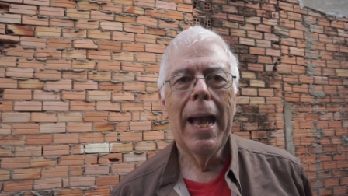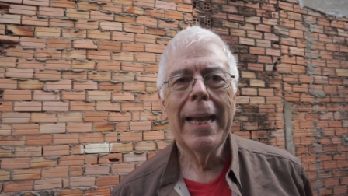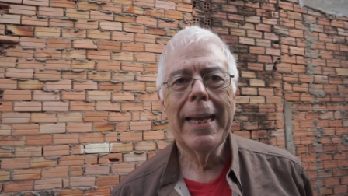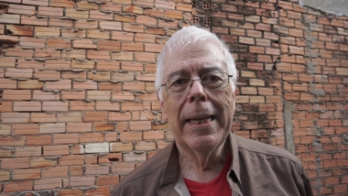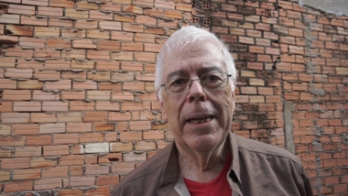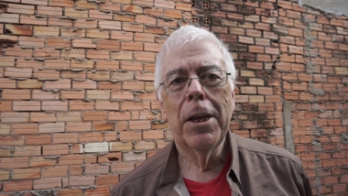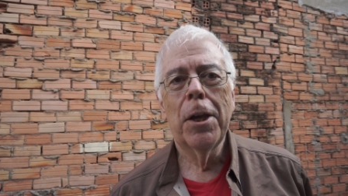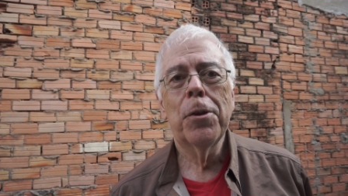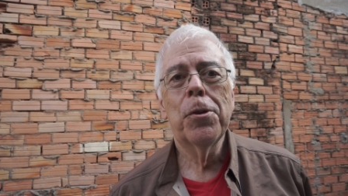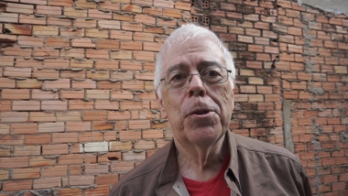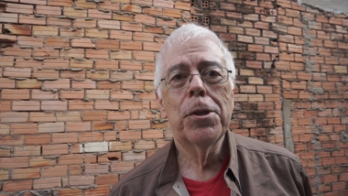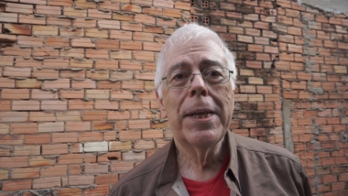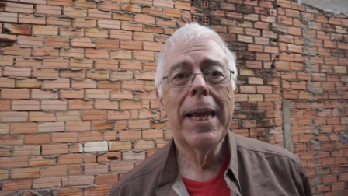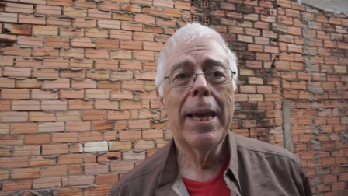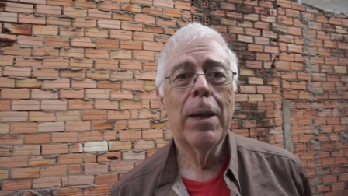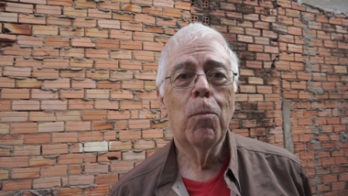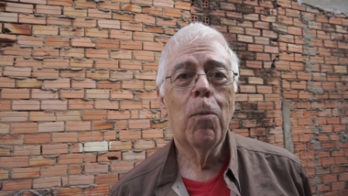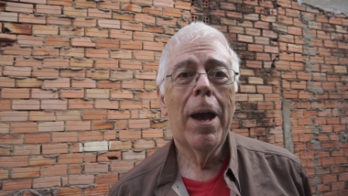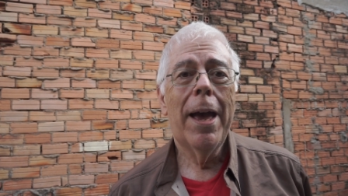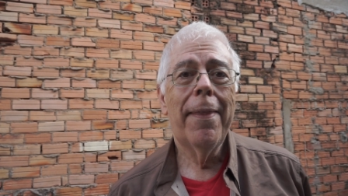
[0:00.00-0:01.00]
can
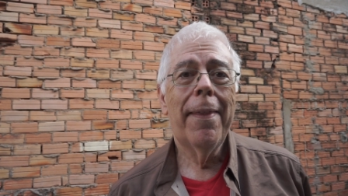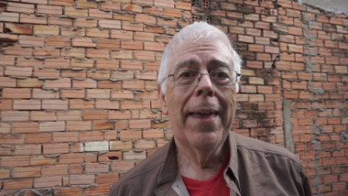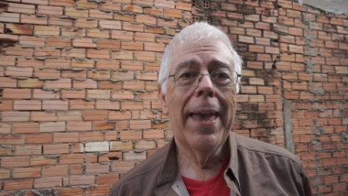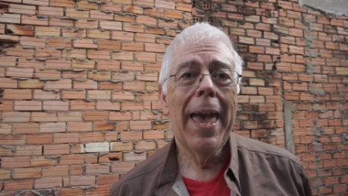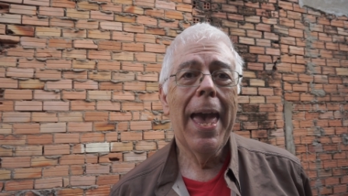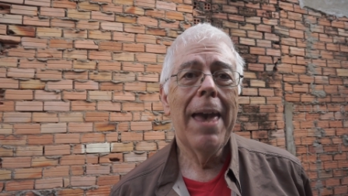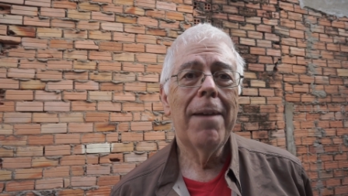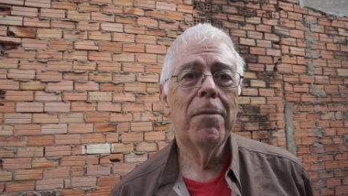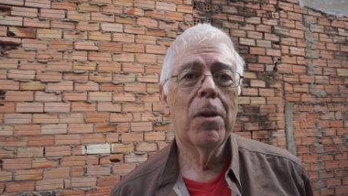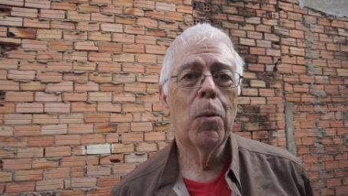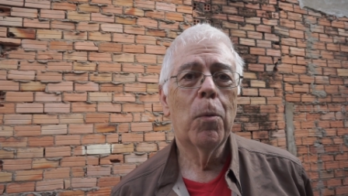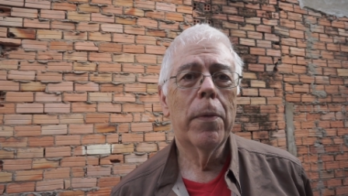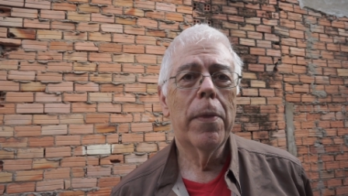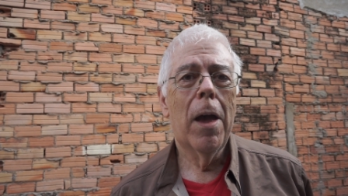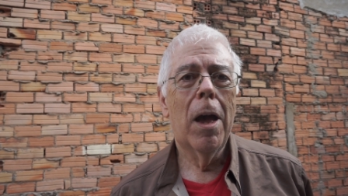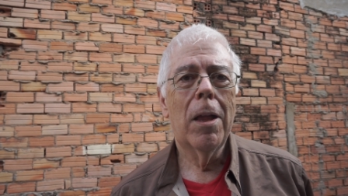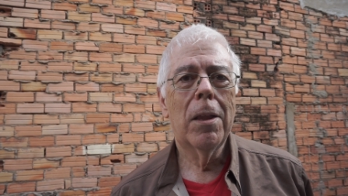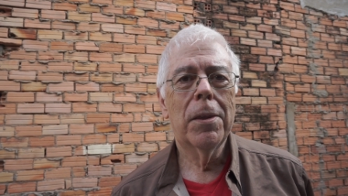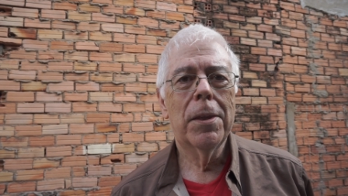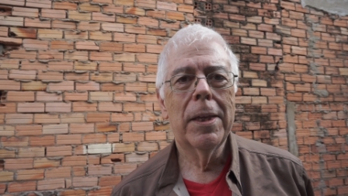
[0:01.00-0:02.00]
understand why they have it with
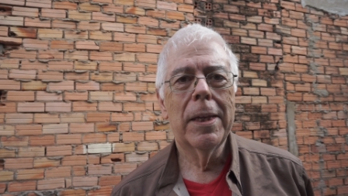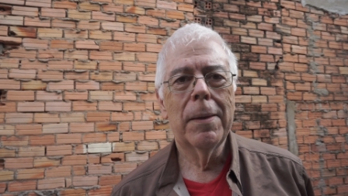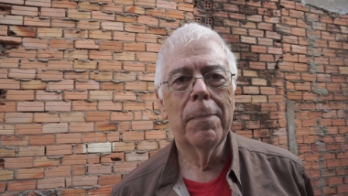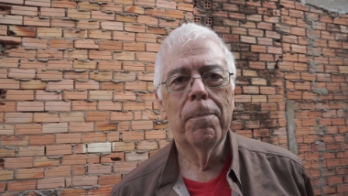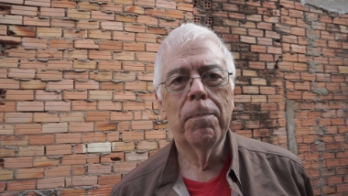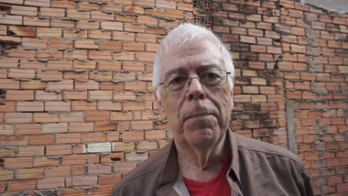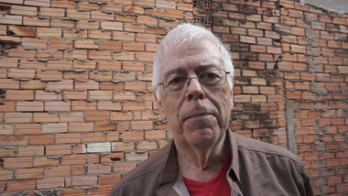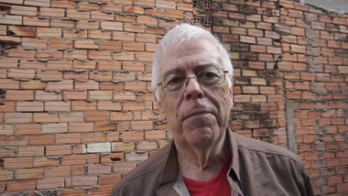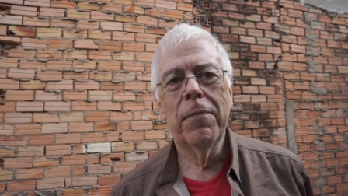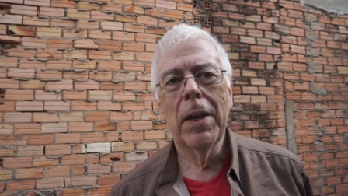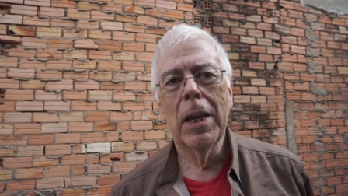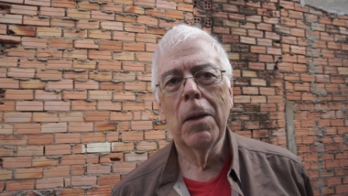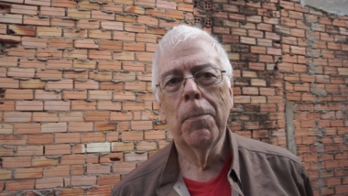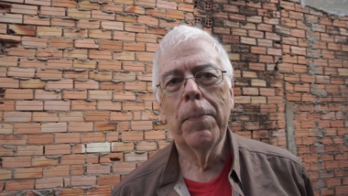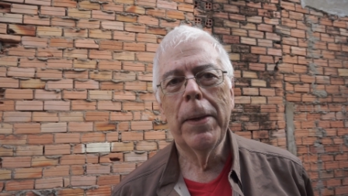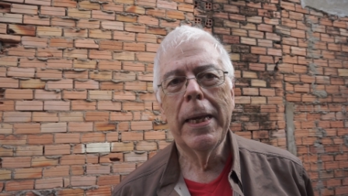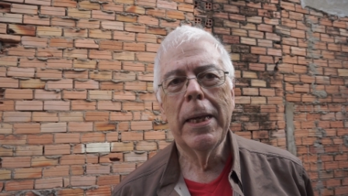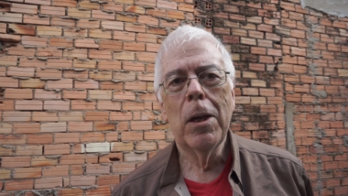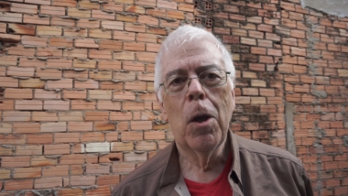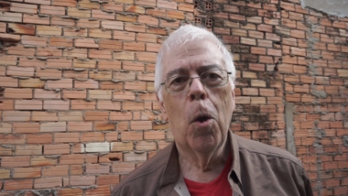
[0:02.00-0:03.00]
all the
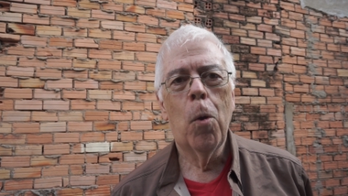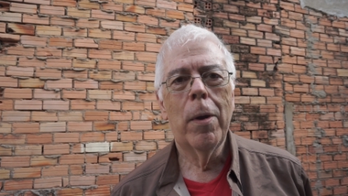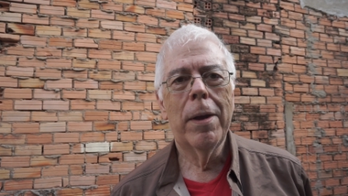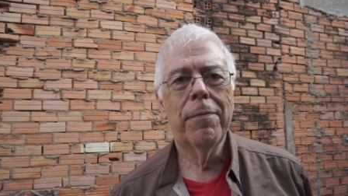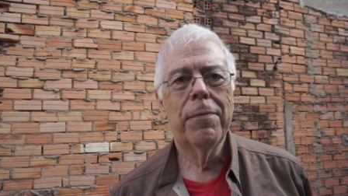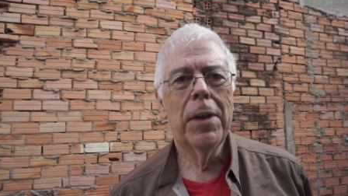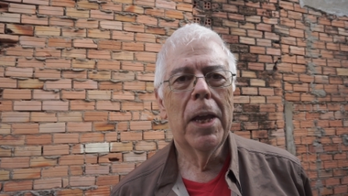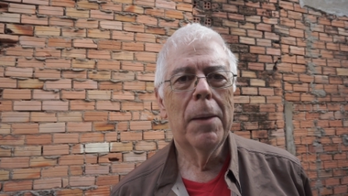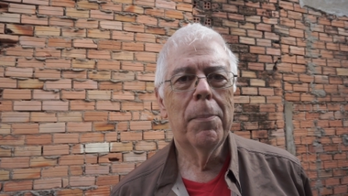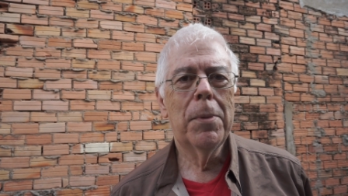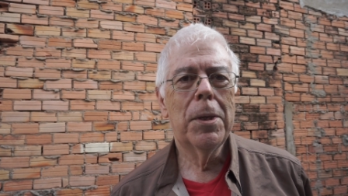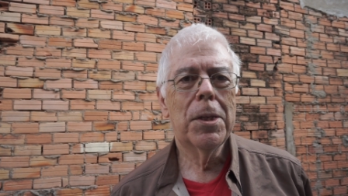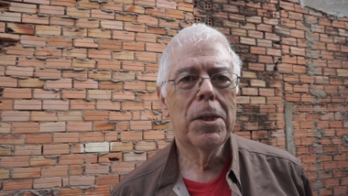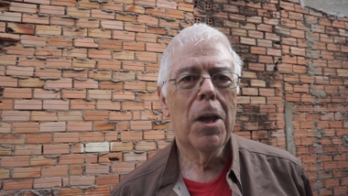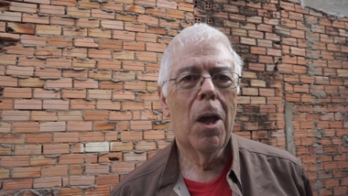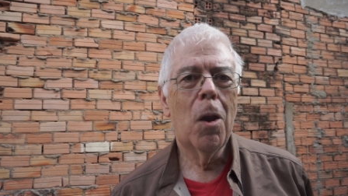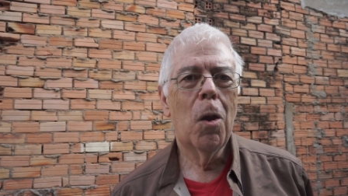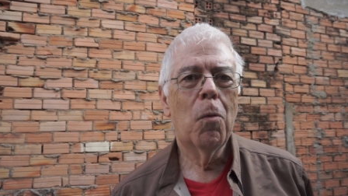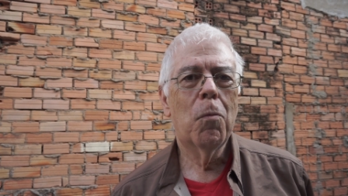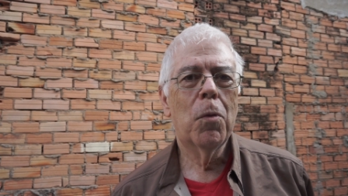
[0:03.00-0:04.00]
Philippine OFWs
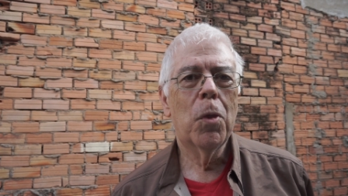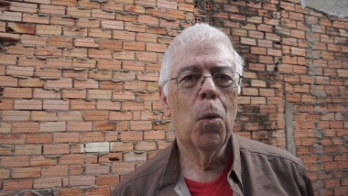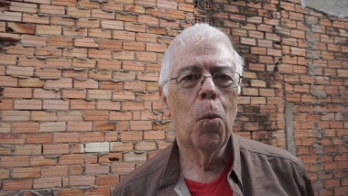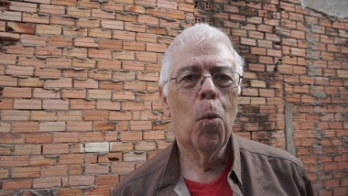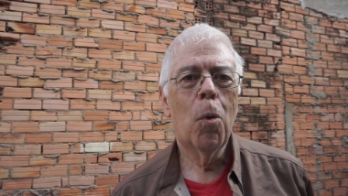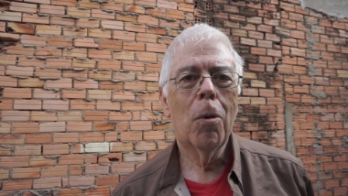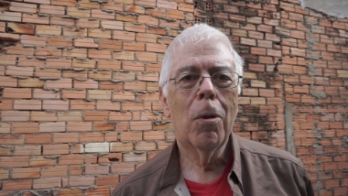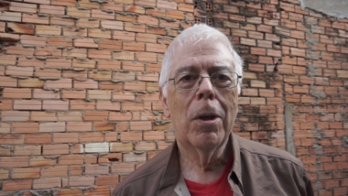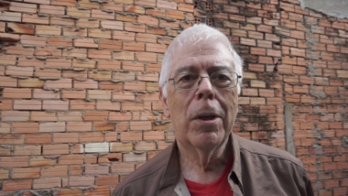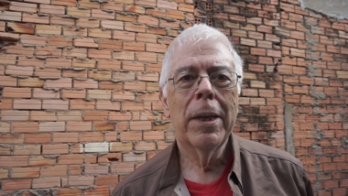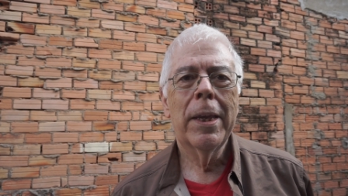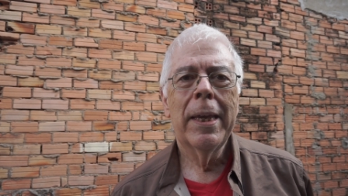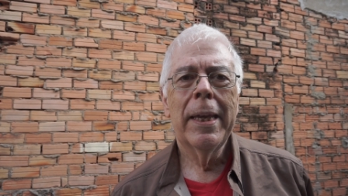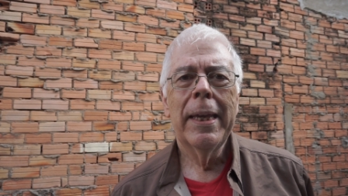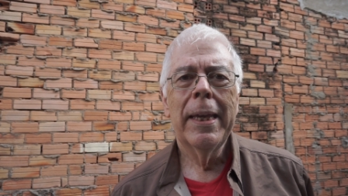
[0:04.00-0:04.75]
all over the world.